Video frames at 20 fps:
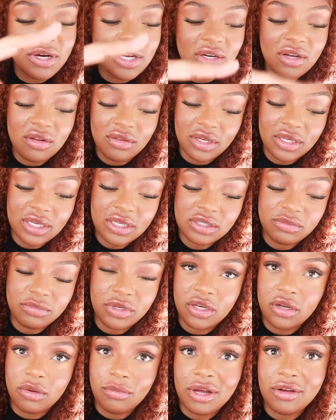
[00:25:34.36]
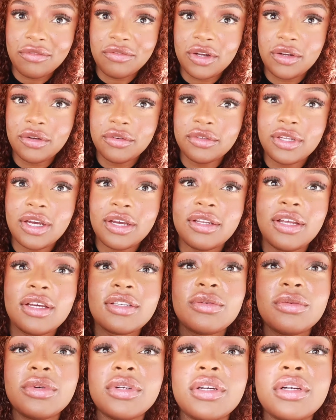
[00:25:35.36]
it don't look as big on my phone like
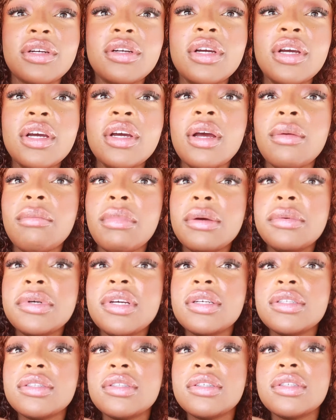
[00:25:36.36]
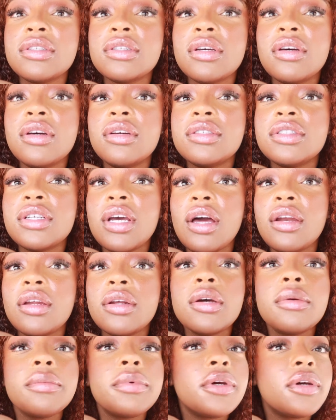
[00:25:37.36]
that's weird maybe because the sun's
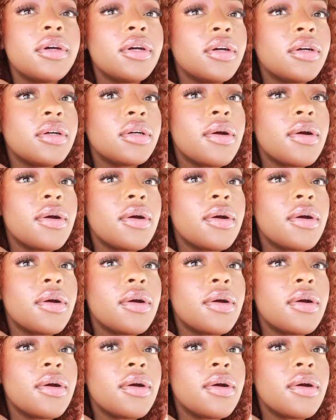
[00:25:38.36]
shining up here